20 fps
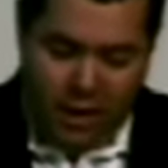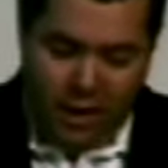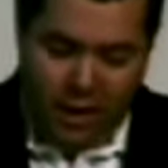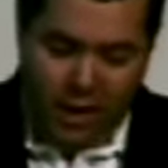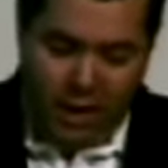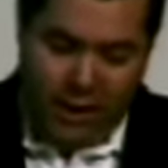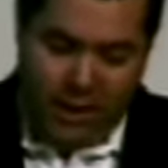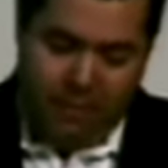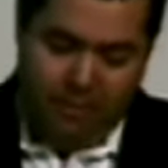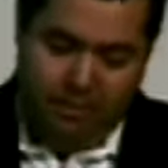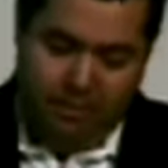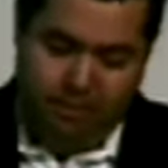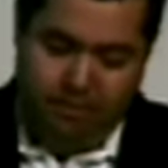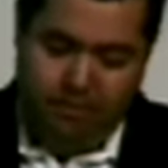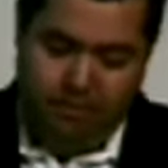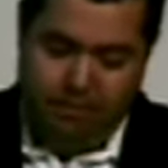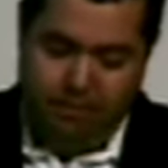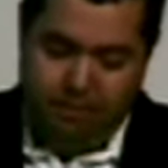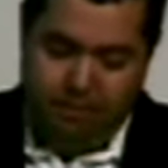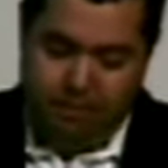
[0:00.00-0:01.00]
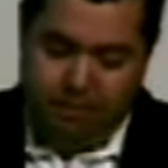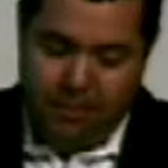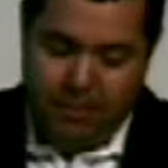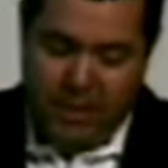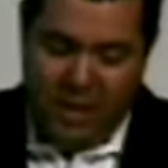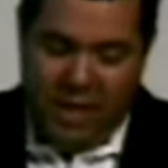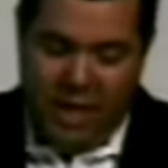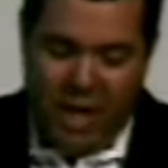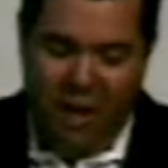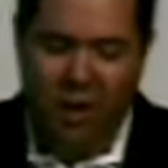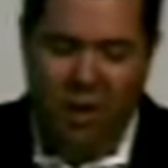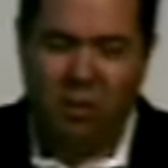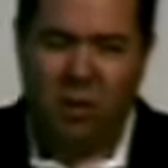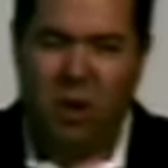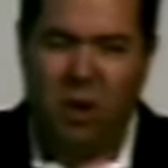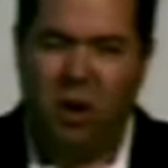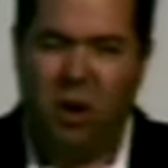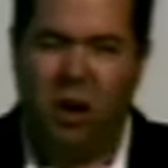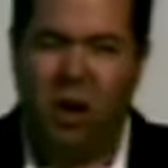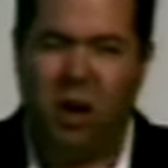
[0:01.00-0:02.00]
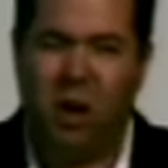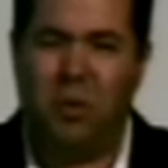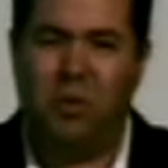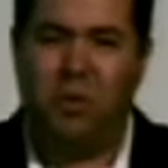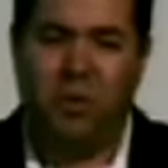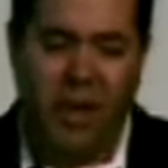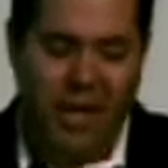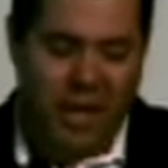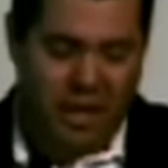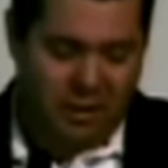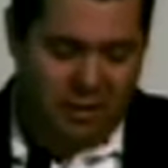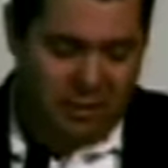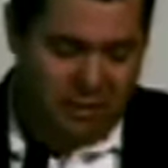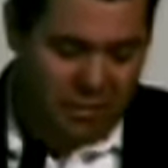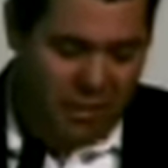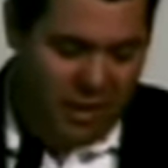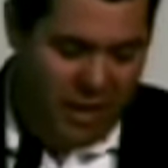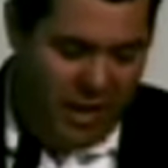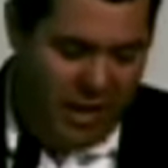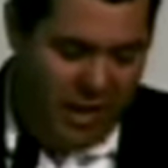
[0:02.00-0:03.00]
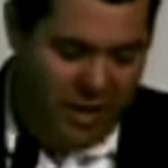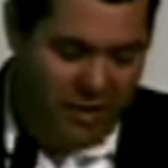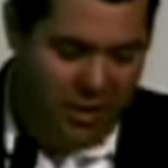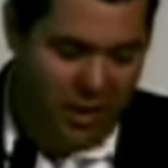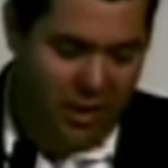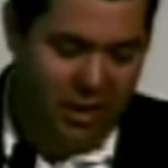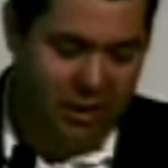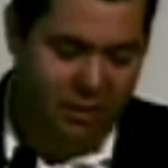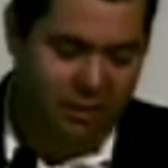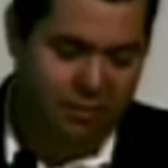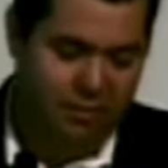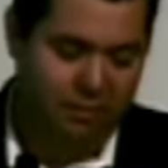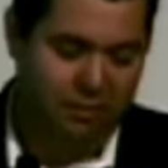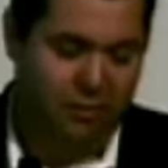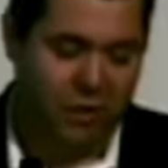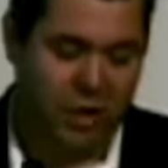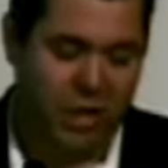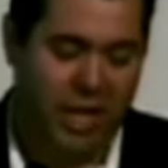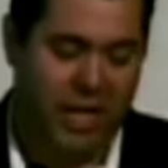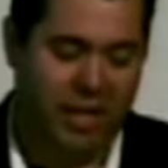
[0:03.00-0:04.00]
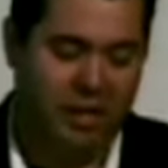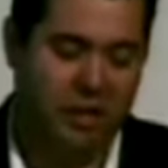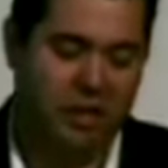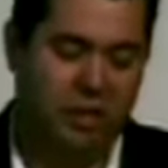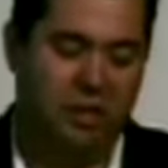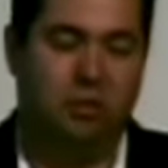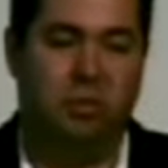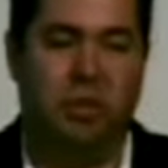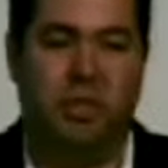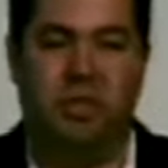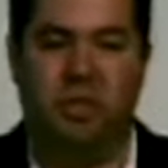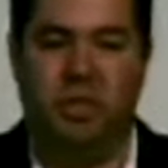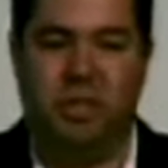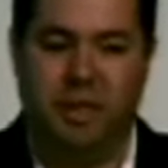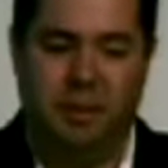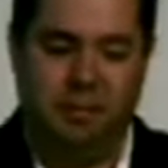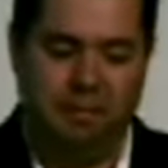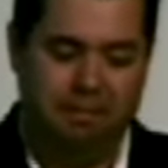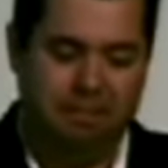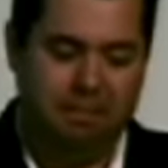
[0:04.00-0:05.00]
Um, however, our fight has uh, changed recently.